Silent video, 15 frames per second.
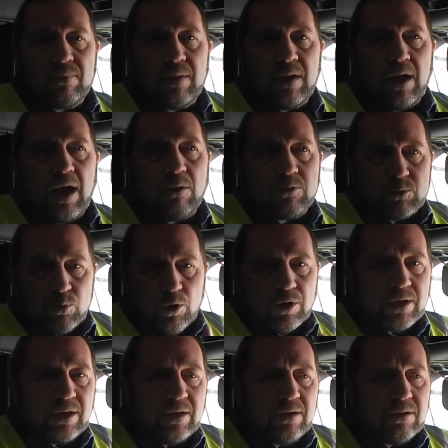I was
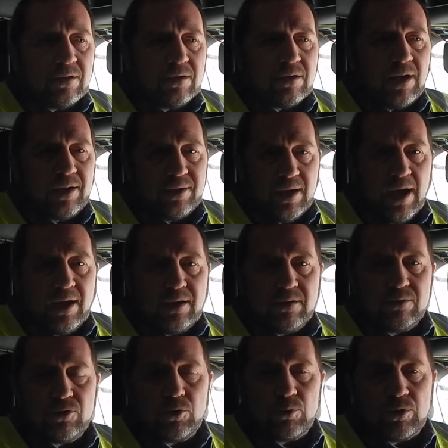working at night
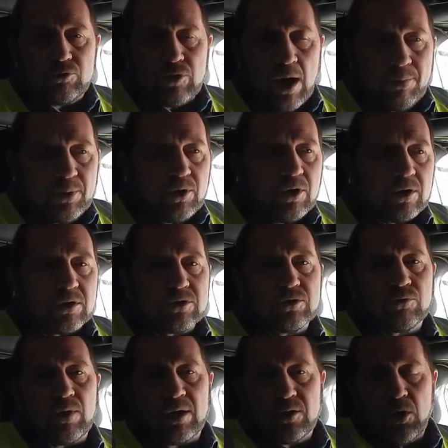doing dropping hooks
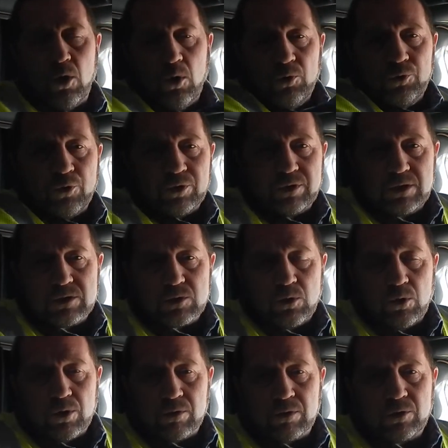throughout the whole northeast
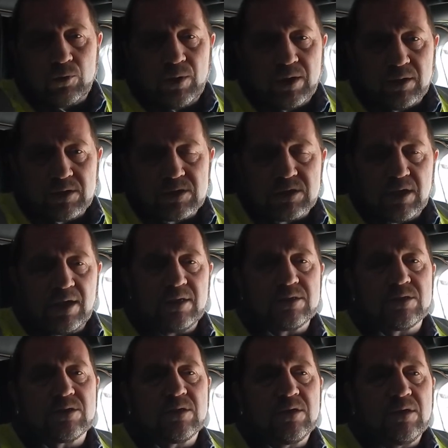corner of New England
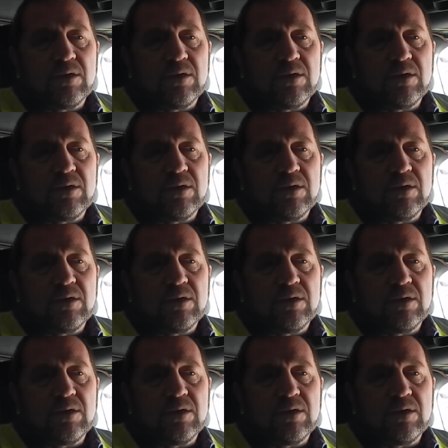states,